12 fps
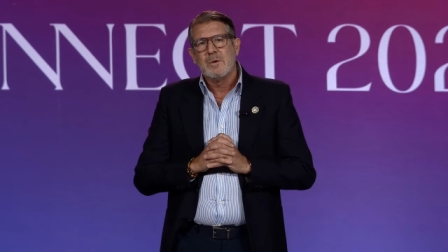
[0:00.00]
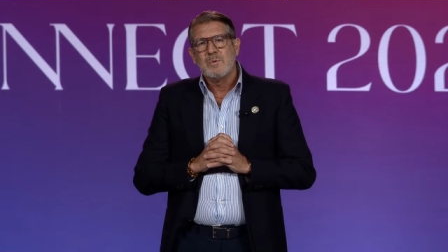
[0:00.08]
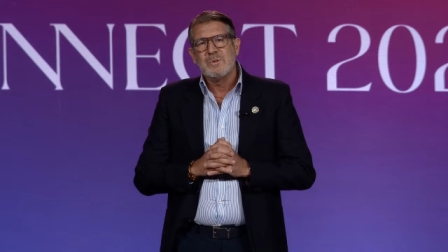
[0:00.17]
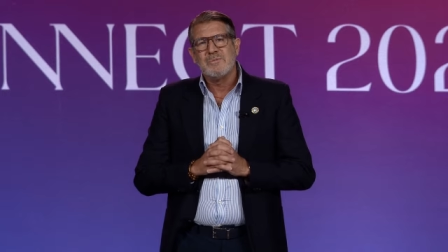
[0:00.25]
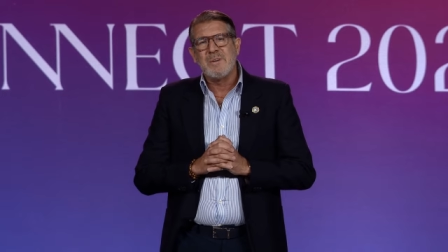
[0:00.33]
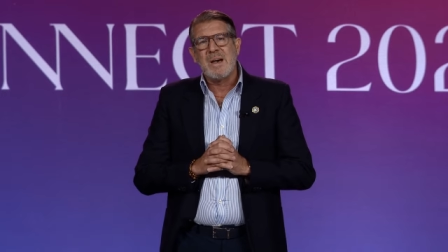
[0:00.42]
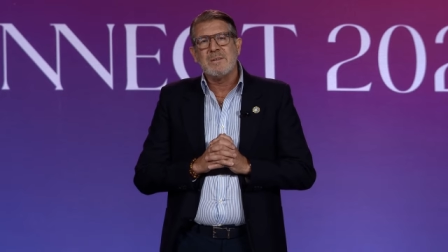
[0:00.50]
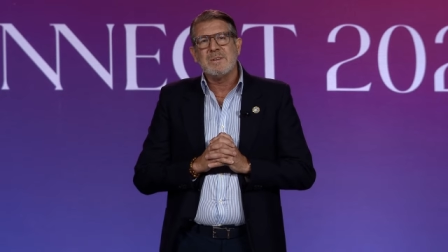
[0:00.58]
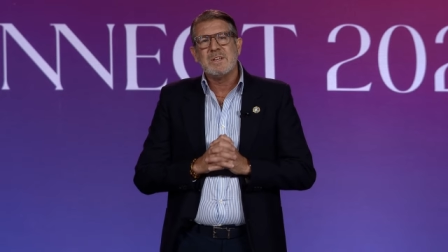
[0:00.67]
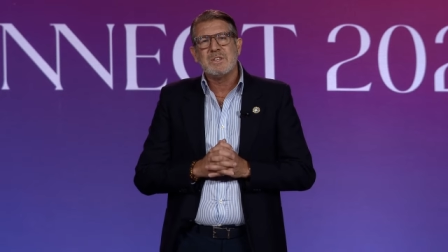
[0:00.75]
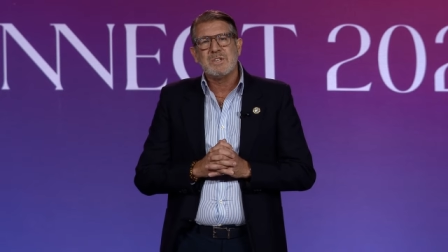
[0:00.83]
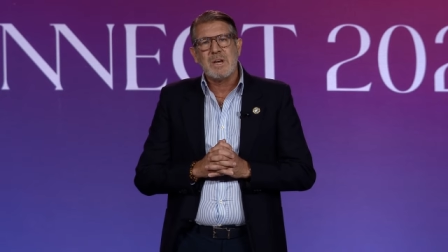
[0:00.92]
We
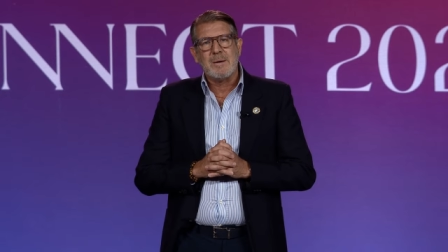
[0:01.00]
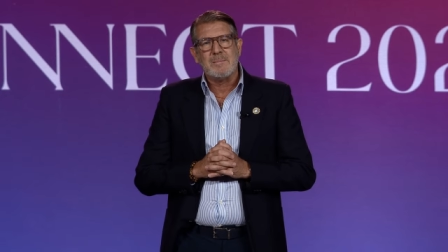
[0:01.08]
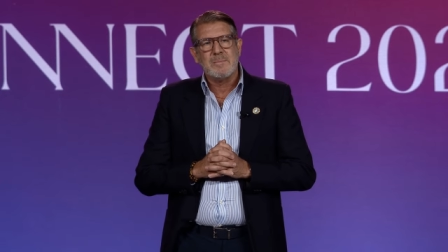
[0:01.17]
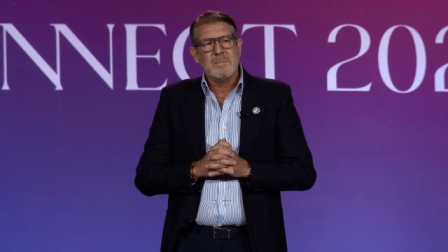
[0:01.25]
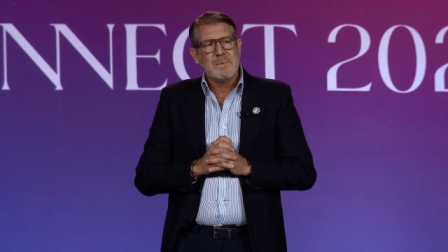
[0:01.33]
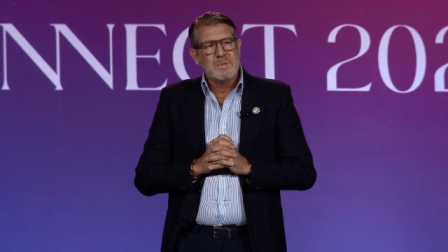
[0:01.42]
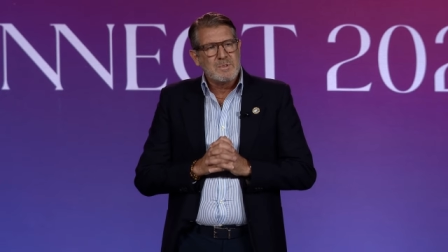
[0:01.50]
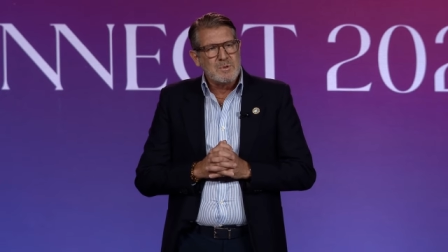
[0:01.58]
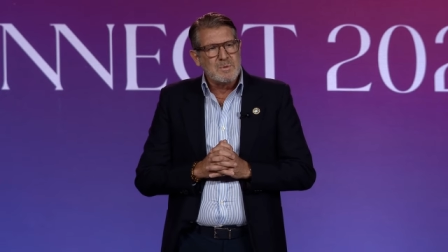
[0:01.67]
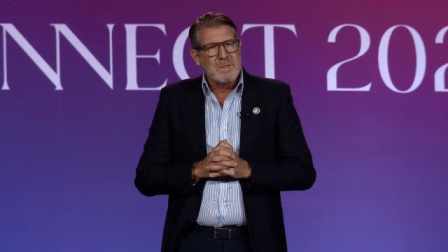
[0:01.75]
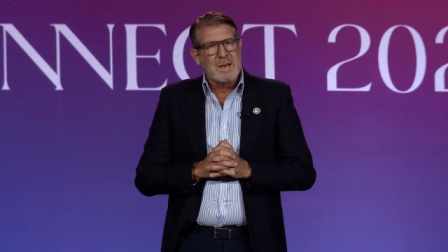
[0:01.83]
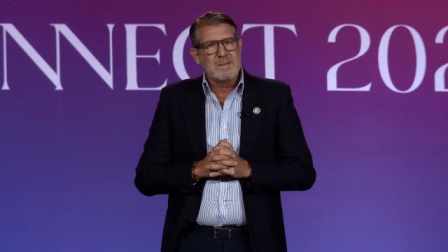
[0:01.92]
founded GEM in
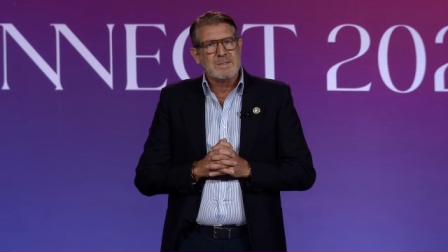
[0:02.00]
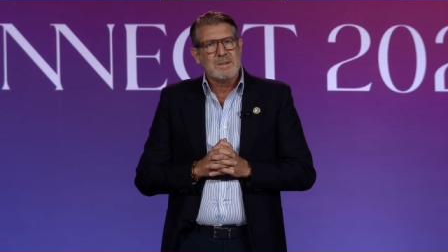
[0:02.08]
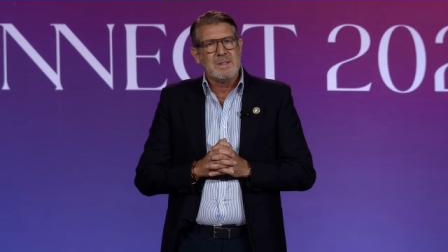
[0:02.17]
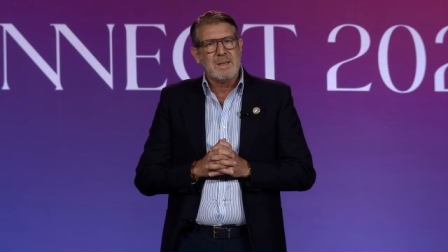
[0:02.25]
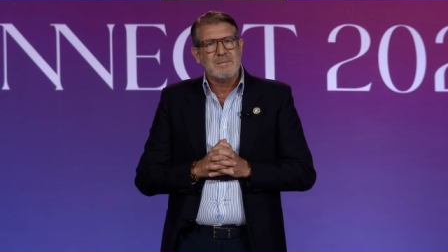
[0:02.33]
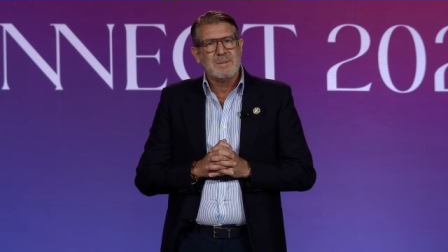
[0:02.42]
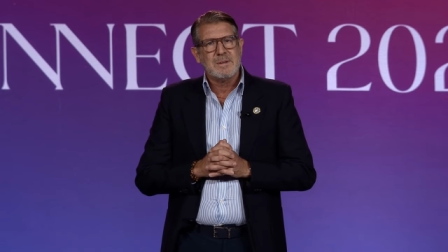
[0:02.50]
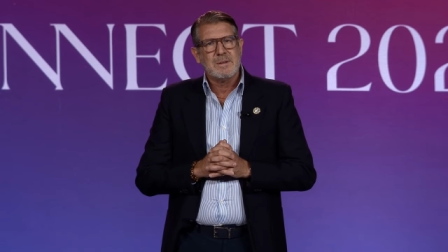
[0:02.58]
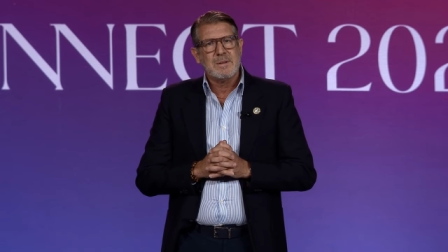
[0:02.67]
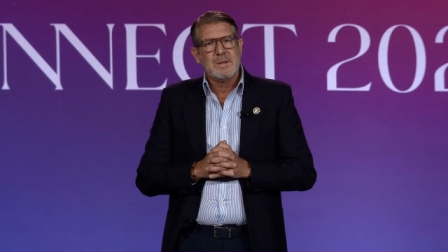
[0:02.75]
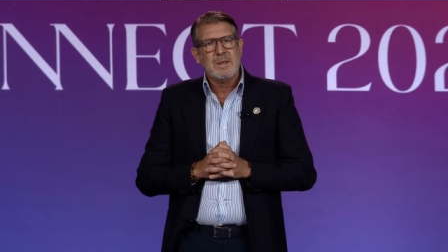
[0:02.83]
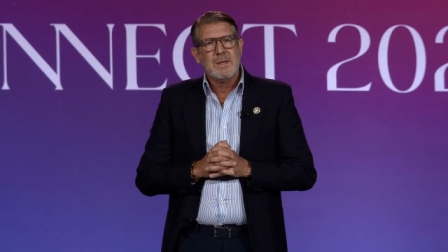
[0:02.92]
2011
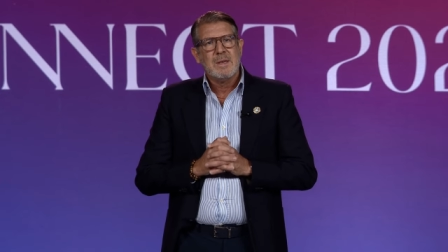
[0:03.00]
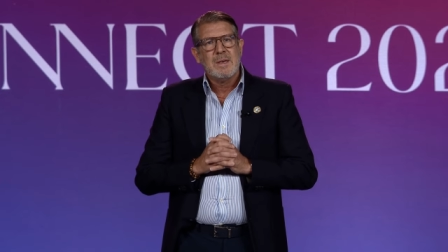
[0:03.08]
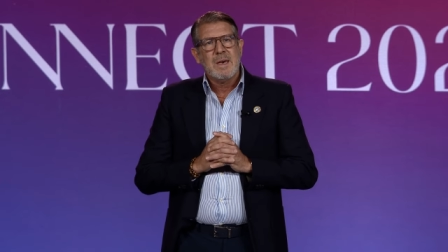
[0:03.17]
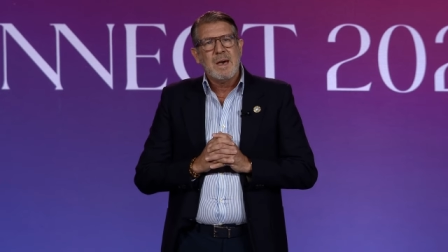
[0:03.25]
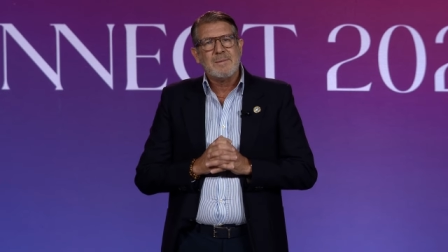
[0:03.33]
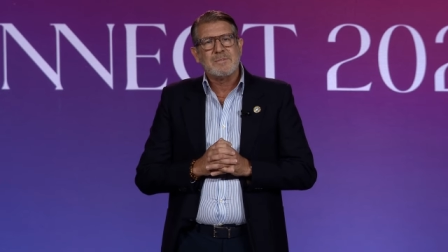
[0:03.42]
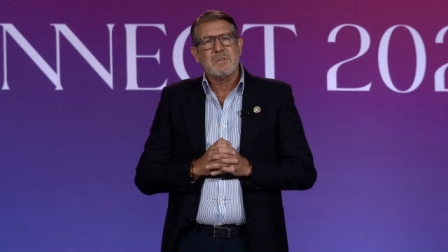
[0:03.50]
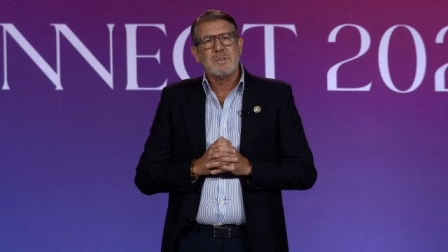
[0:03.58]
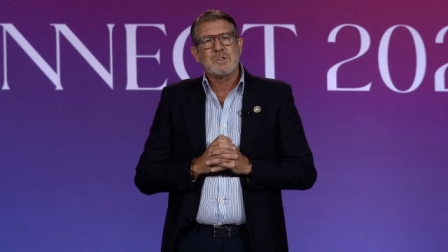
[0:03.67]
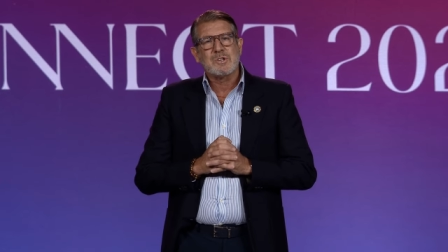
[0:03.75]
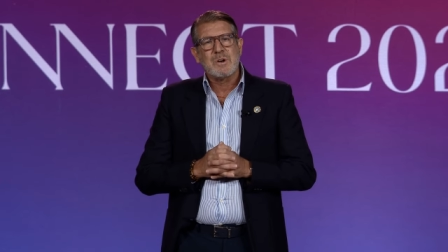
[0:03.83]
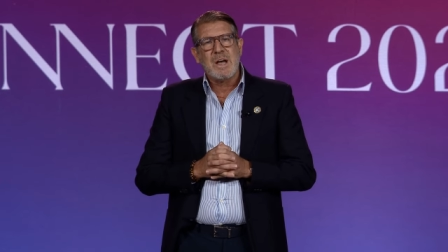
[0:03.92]
after
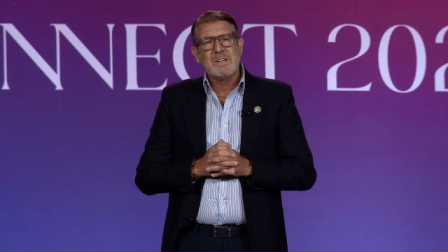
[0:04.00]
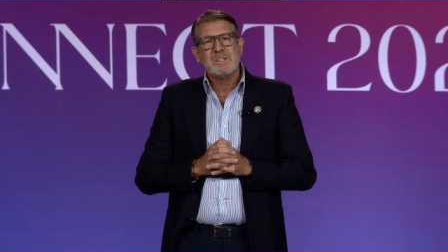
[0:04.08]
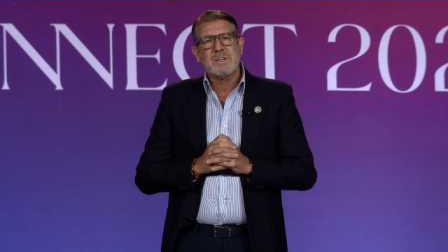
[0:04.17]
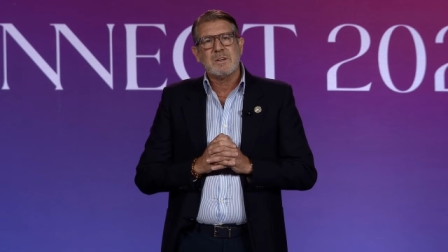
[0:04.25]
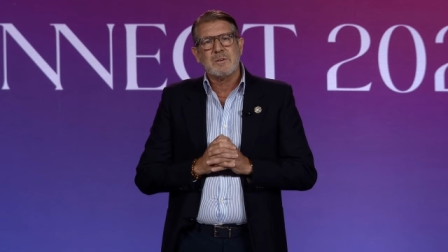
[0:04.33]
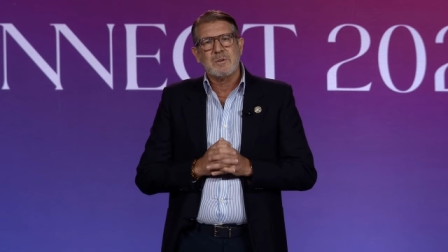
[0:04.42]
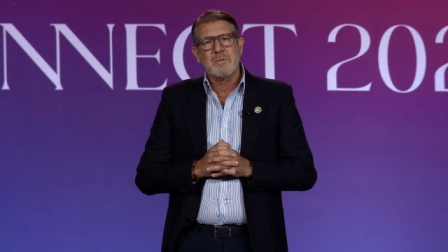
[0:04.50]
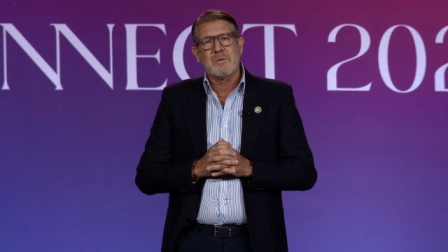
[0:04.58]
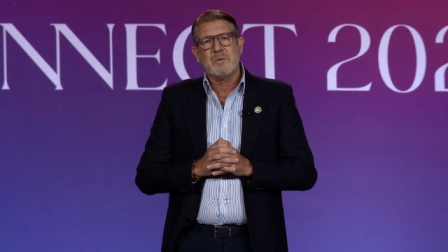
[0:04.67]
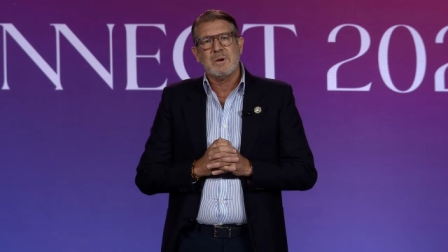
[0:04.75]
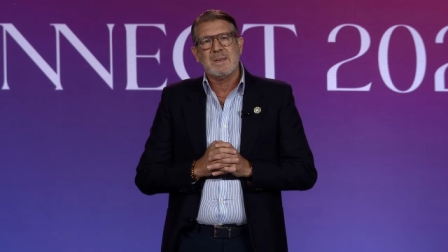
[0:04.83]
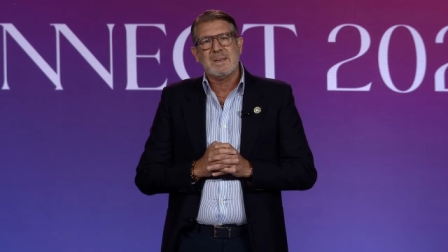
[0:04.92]
the tragic
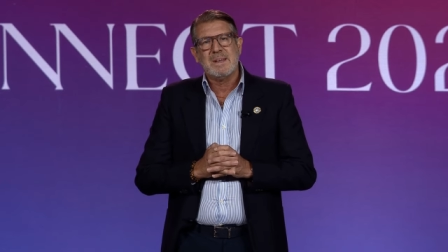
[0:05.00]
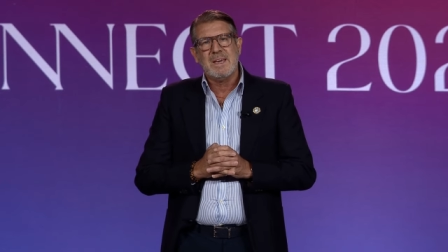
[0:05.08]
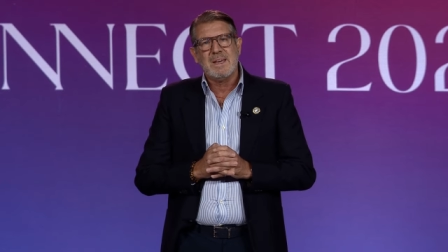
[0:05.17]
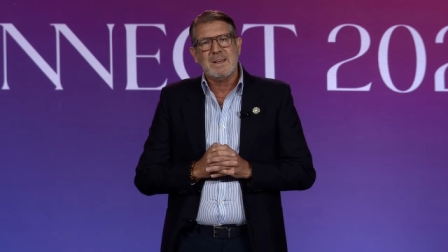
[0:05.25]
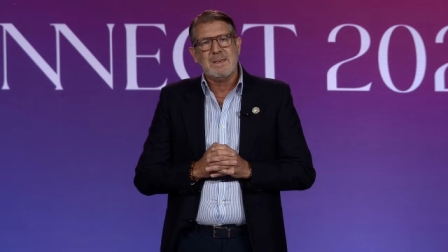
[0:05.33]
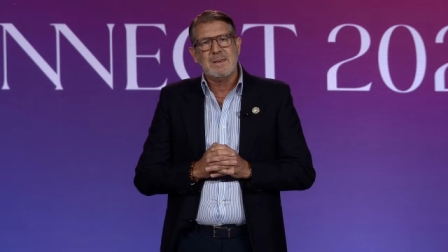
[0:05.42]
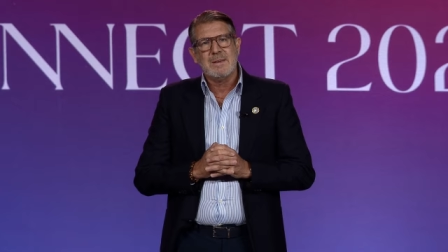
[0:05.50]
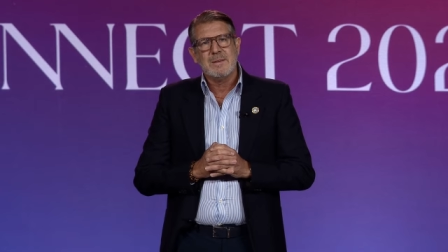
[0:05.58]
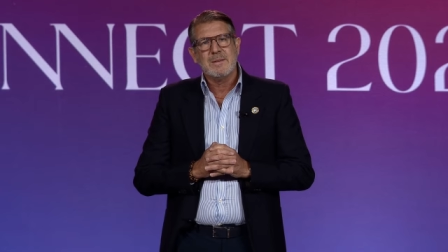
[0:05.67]
earthquake in Haiti.